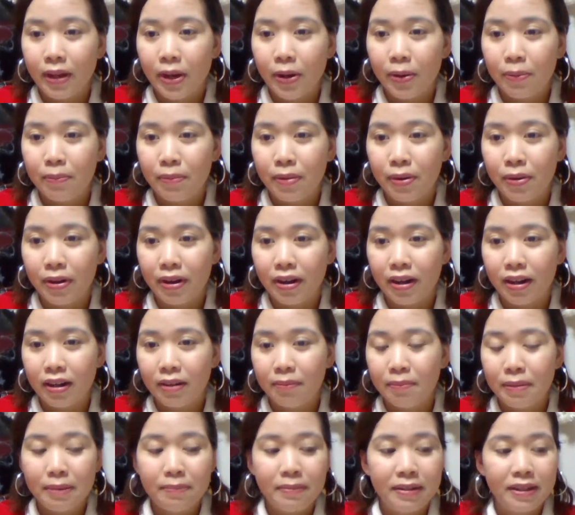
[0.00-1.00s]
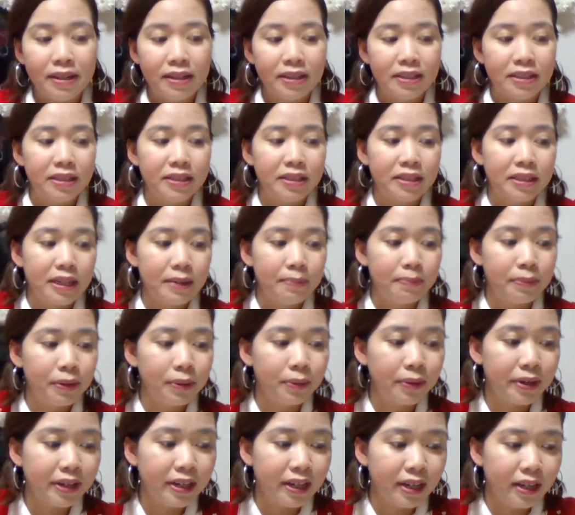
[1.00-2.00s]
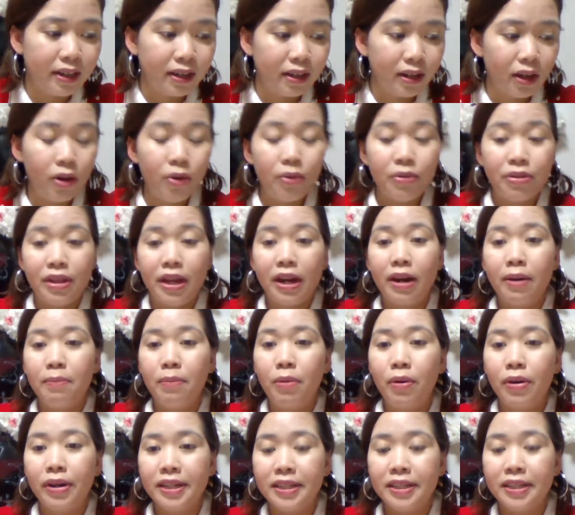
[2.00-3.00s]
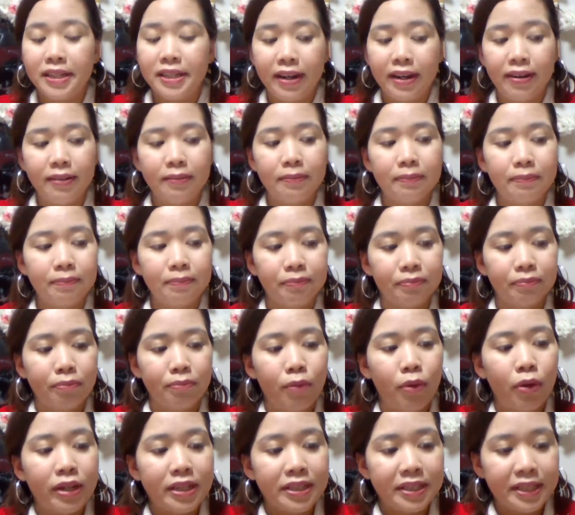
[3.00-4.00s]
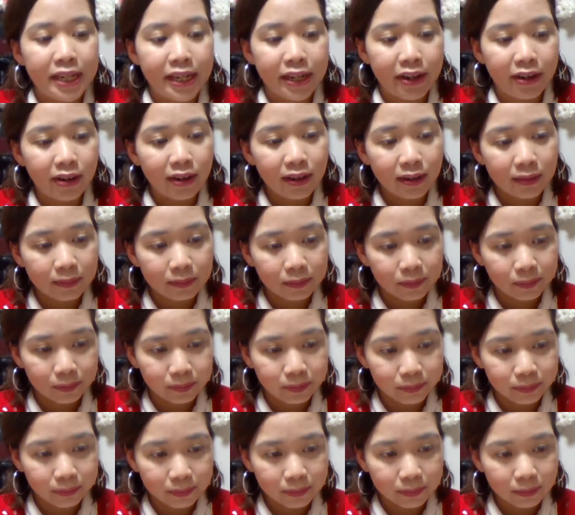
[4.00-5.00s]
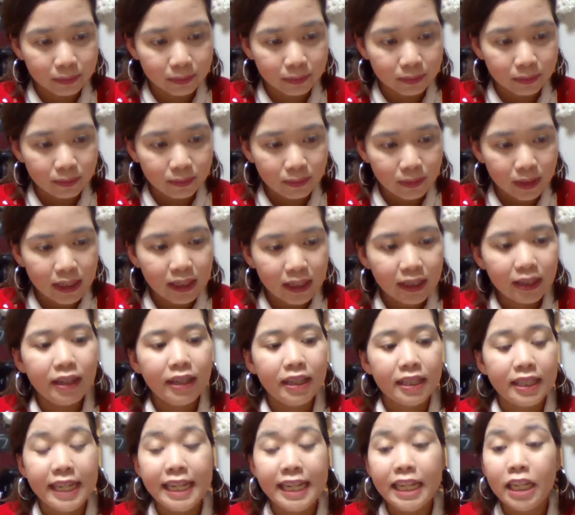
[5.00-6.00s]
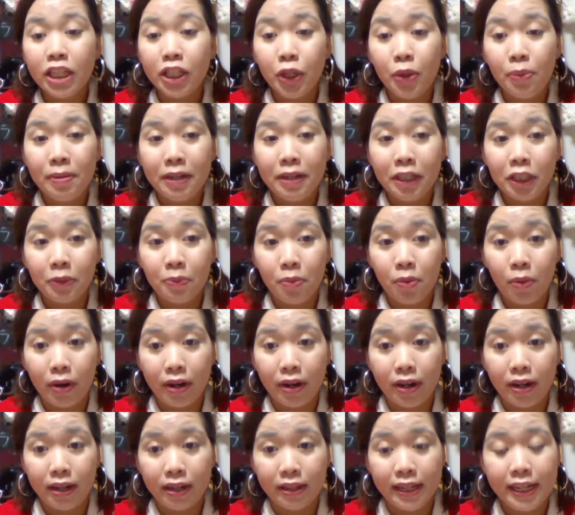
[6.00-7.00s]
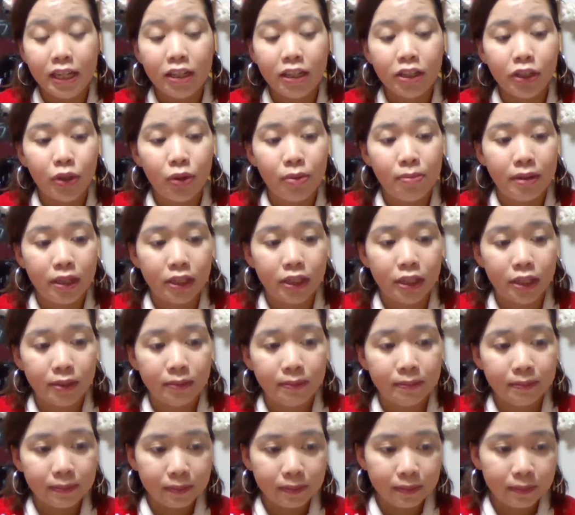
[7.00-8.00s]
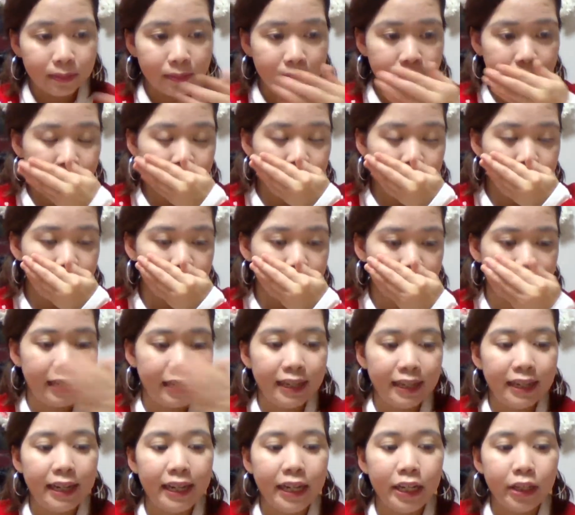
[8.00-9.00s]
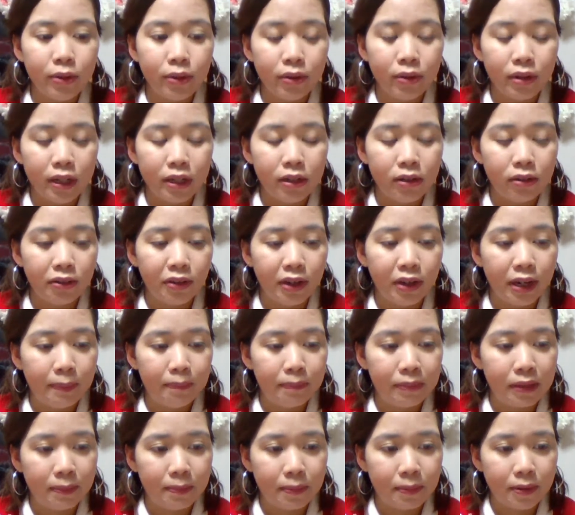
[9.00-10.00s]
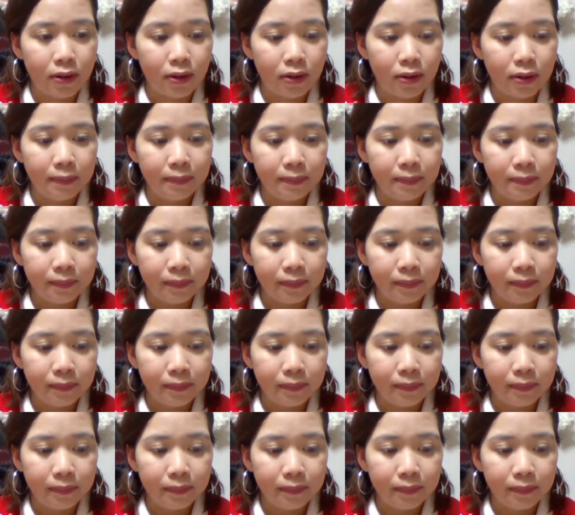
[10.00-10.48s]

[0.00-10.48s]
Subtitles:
Oh, More. Maybe he is asleep already. Oh, there, More is there. More is here. Thank you so much, More. Thank you so much. Nalilate yung ano ko, laptop ko.